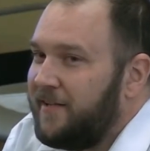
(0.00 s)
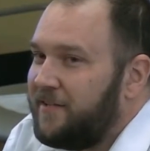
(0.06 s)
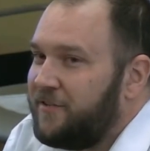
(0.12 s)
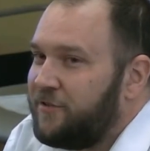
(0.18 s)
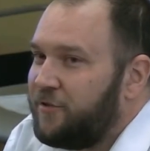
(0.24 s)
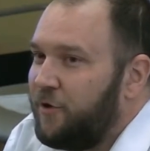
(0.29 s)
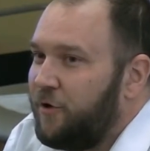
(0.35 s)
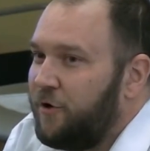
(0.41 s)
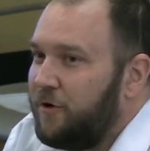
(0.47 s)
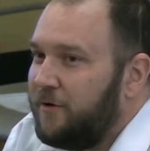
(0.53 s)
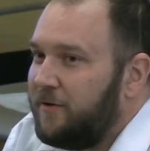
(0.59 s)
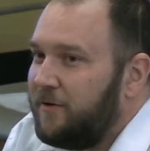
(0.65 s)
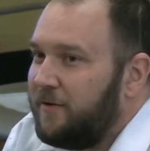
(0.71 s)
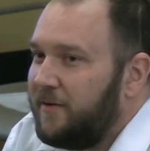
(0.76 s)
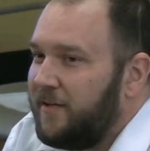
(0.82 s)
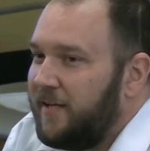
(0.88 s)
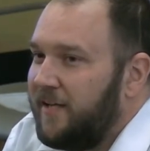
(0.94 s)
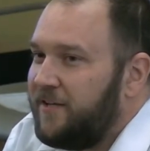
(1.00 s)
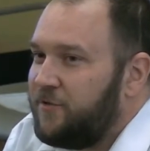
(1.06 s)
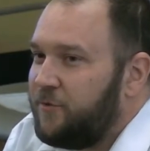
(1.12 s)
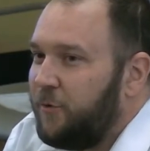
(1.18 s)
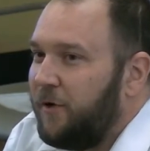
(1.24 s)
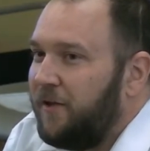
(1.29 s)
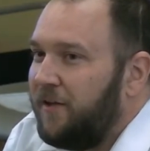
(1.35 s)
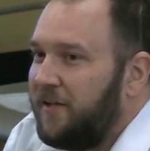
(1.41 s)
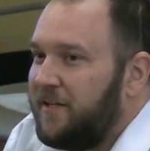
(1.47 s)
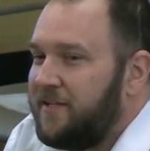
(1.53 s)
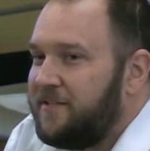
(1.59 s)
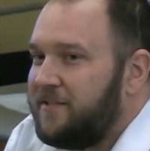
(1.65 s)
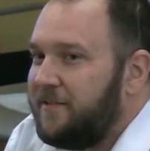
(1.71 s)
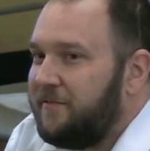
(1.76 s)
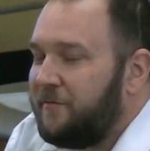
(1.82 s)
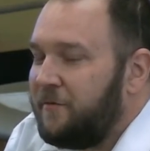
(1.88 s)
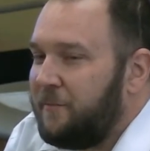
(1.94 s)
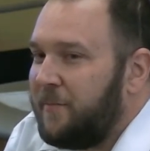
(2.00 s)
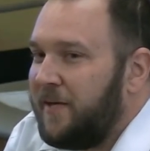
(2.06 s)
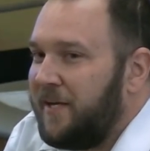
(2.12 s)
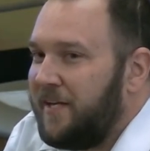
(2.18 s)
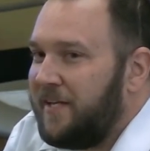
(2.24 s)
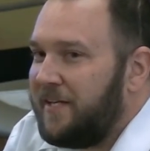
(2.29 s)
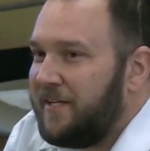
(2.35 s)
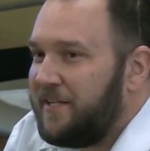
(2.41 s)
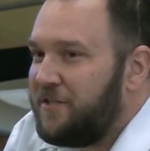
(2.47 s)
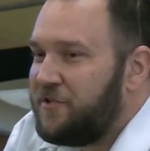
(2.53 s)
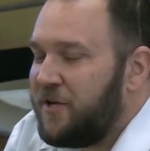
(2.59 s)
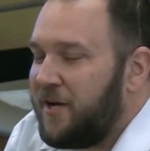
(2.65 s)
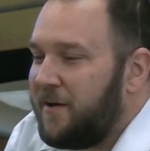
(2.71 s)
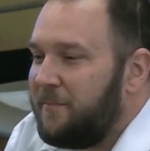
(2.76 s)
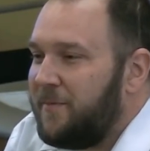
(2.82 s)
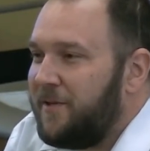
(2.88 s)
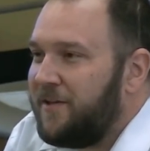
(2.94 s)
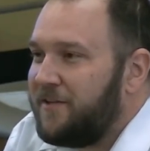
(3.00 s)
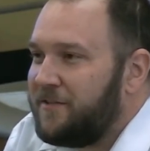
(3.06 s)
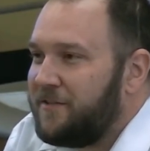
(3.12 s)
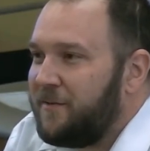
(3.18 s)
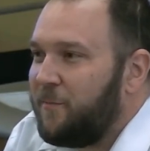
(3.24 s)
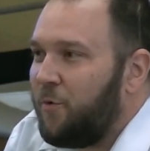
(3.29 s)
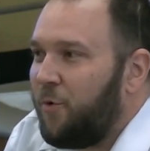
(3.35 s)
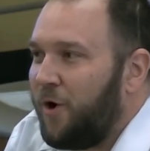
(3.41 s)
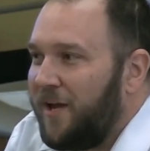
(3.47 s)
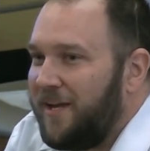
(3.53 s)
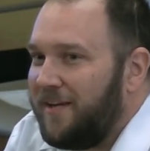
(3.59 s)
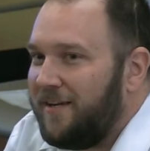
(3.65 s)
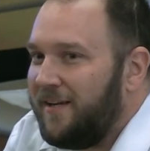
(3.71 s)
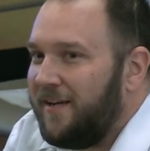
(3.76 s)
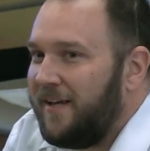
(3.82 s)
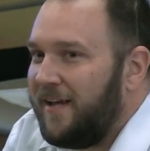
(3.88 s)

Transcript: so it's really easy for me to get a job because I'm white.